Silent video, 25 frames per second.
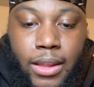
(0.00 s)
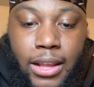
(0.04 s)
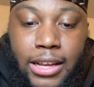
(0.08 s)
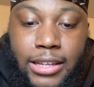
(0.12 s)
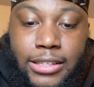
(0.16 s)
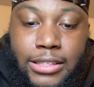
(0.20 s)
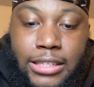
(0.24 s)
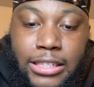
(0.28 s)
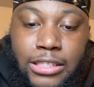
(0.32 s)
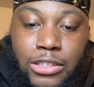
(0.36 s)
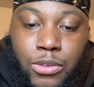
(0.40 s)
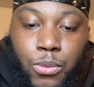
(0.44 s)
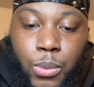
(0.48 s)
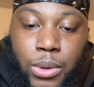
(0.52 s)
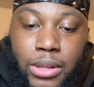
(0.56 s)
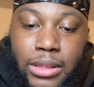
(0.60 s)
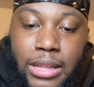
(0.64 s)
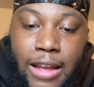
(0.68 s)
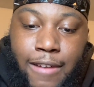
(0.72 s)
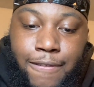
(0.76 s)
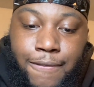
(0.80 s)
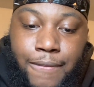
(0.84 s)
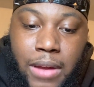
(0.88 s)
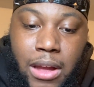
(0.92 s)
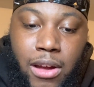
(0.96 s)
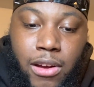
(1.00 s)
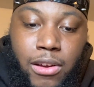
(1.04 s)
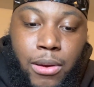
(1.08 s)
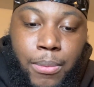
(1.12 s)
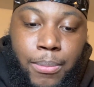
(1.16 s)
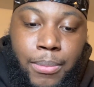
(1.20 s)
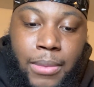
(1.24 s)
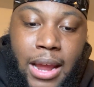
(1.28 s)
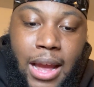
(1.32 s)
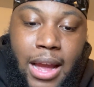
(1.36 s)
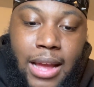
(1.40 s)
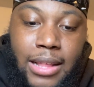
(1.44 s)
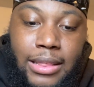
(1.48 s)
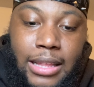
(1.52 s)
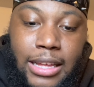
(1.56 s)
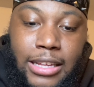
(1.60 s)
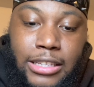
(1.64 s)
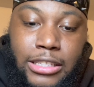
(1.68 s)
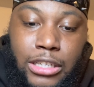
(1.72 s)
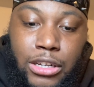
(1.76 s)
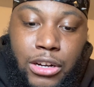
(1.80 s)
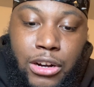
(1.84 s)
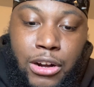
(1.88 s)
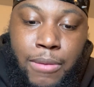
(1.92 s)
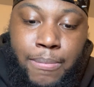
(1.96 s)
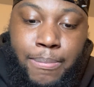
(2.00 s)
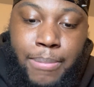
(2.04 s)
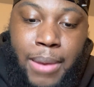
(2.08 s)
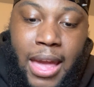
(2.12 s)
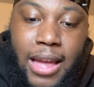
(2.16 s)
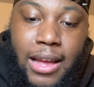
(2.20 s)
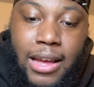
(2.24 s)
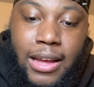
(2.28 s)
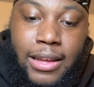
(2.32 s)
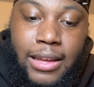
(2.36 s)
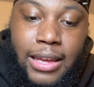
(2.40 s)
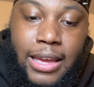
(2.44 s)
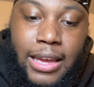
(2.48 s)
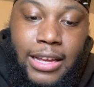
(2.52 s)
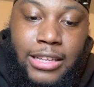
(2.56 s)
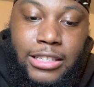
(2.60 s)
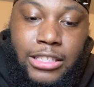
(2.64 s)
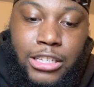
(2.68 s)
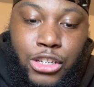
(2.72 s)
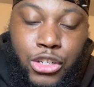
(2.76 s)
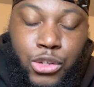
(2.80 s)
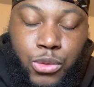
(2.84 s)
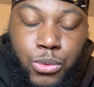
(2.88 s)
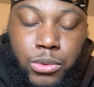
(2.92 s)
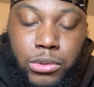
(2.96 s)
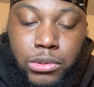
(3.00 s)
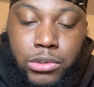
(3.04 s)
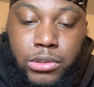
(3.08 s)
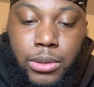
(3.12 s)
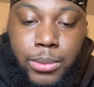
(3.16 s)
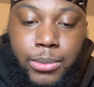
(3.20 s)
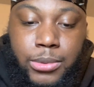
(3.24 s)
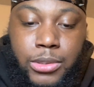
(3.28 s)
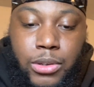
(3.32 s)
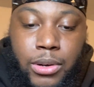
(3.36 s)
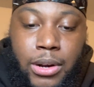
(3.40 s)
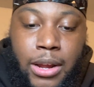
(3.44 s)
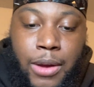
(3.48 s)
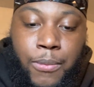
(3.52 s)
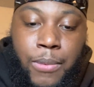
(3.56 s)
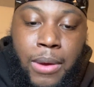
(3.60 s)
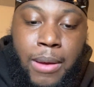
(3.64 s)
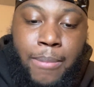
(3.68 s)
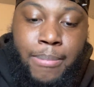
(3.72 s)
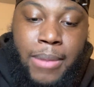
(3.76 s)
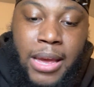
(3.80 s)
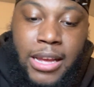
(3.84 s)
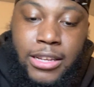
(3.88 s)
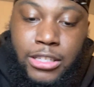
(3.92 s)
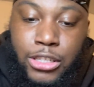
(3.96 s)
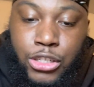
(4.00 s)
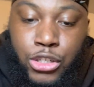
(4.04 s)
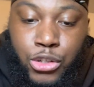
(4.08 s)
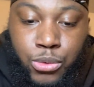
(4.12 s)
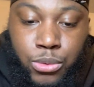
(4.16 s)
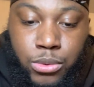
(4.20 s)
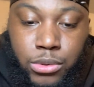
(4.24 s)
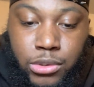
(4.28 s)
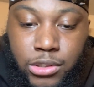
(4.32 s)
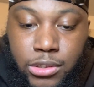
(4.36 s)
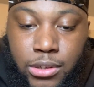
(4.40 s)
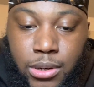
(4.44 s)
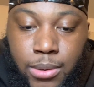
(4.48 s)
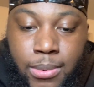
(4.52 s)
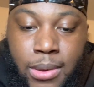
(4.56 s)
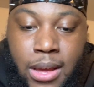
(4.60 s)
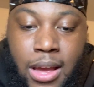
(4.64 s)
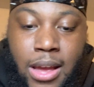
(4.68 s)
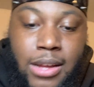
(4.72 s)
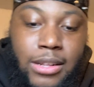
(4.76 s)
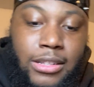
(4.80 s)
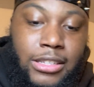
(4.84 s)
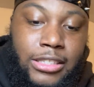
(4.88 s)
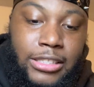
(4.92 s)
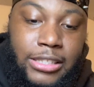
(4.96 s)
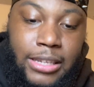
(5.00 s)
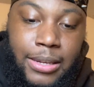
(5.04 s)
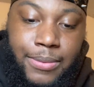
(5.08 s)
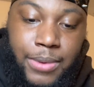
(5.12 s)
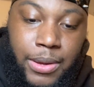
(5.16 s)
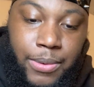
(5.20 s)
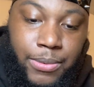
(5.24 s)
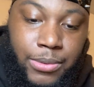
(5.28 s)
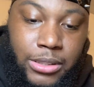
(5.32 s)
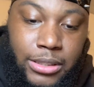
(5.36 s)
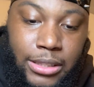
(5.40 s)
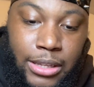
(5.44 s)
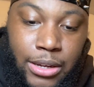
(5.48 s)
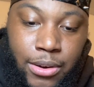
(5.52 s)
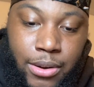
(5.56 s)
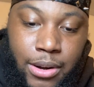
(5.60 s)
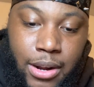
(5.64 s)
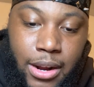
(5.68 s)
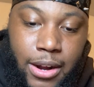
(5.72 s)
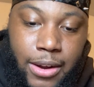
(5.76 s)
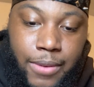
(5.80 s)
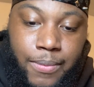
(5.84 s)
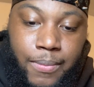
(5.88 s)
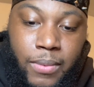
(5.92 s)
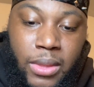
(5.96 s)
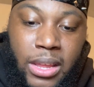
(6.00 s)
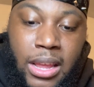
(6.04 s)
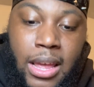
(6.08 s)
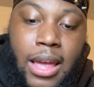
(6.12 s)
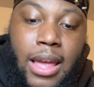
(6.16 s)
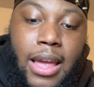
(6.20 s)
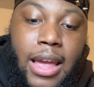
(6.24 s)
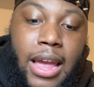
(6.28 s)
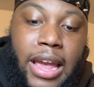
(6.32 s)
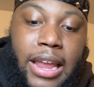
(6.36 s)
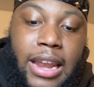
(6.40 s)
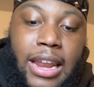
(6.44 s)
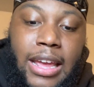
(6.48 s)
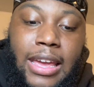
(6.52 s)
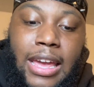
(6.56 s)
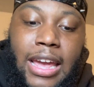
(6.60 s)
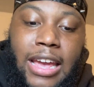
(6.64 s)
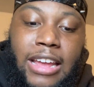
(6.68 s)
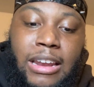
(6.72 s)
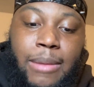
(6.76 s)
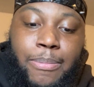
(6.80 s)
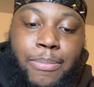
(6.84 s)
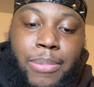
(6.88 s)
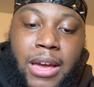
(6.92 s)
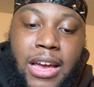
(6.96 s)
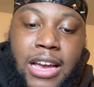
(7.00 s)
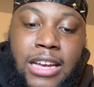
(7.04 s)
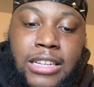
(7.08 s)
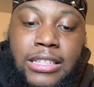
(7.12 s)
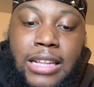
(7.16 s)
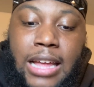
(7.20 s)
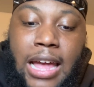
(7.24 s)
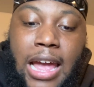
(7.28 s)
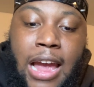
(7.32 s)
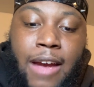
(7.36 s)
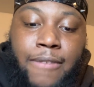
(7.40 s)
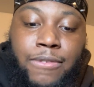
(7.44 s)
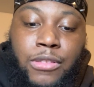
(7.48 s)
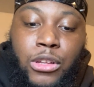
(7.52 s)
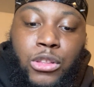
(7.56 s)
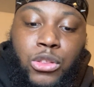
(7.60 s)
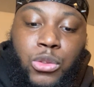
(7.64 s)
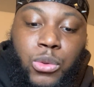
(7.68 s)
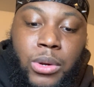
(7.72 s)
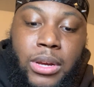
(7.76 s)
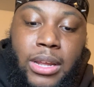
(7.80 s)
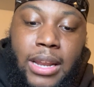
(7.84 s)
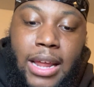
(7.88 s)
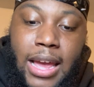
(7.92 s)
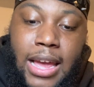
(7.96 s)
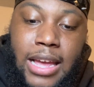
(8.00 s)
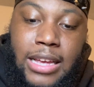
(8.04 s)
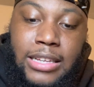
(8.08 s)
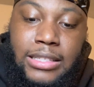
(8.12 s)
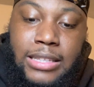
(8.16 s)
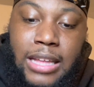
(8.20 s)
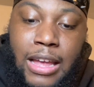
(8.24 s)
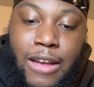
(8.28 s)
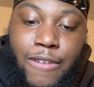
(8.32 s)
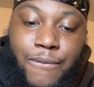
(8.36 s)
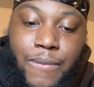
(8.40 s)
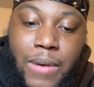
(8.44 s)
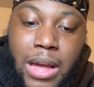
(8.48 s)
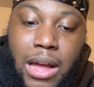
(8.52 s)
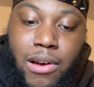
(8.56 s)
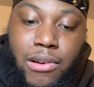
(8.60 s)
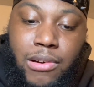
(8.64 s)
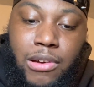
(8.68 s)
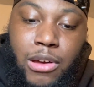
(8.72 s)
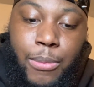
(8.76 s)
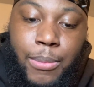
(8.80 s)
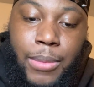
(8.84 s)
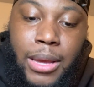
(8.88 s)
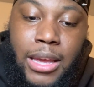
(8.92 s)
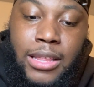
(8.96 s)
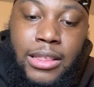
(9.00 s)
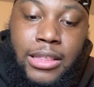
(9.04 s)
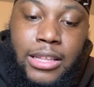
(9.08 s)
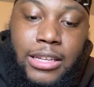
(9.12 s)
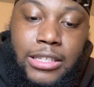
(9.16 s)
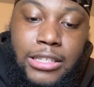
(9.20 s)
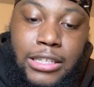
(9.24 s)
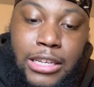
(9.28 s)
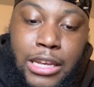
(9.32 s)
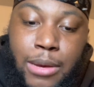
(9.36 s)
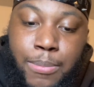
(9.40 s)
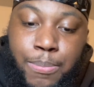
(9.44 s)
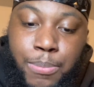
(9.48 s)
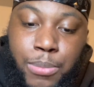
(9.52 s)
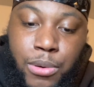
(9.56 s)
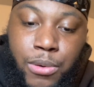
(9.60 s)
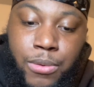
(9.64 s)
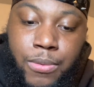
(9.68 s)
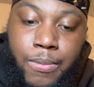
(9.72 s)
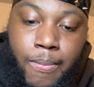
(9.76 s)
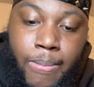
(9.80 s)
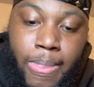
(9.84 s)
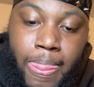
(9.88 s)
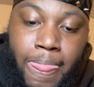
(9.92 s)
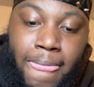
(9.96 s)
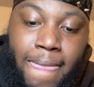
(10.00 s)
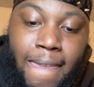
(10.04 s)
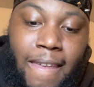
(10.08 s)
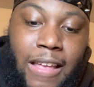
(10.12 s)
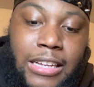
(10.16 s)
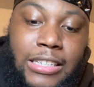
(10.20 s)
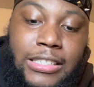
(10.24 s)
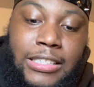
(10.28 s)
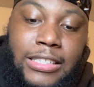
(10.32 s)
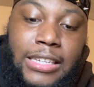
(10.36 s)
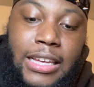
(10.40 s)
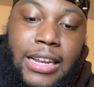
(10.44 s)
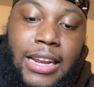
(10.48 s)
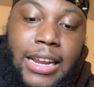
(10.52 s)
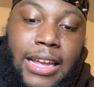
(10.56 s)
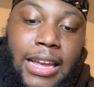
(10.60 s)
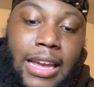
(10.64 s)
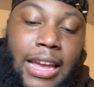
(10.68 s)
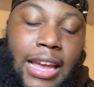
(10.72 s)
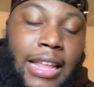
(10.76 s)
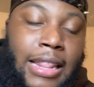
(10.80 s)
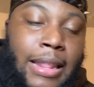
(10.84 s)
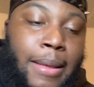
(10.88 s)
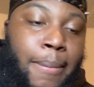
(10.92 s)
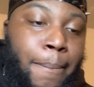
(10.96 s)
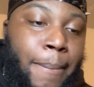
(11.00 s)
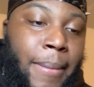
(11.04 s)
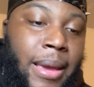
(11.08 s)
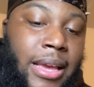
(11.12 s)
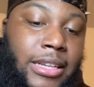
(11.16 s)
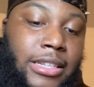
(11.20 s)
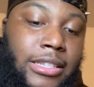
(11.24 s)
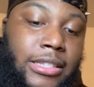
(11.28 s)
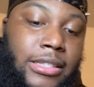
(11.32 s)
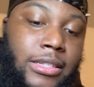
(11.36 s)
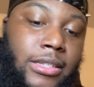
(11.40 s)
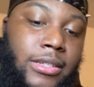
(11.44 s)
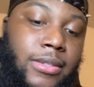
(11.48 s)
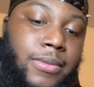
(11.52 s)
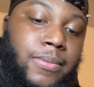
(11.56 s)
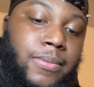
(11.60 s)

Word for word: It says, and when they found him not, they turned back again to Jerusalem. So they went back to Jerusalem to see if he was still there. And it came to pass that after three days, they found him in the temple, sitting in the midst.